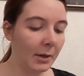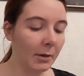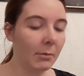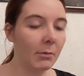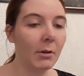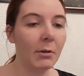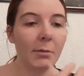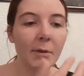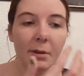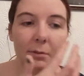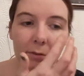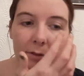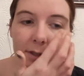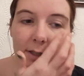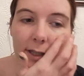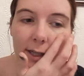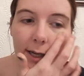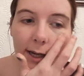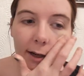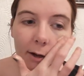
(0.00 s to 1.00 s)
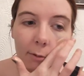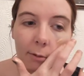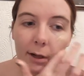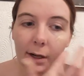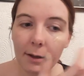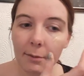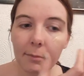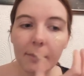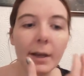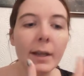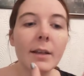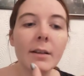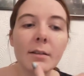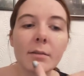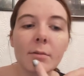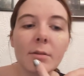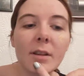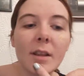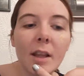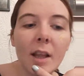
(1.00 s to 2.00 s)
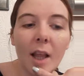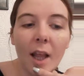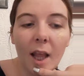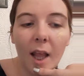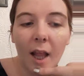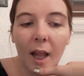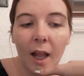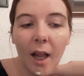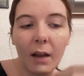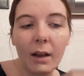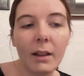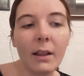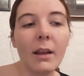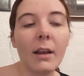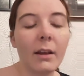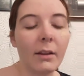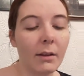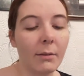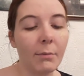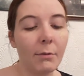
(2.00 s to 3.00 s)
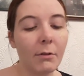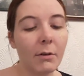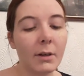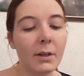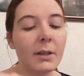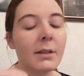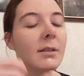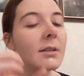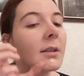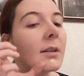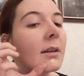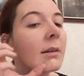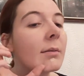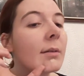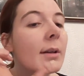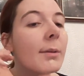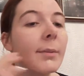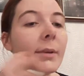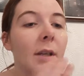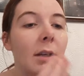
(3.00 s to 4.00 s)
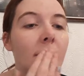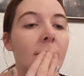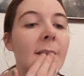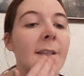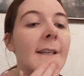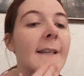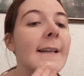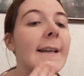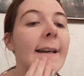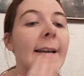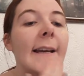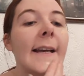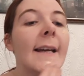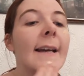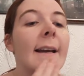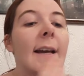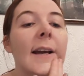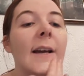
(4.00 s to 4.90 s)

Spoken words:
Well, we will see how well it blends with the other products that I'm going to be using.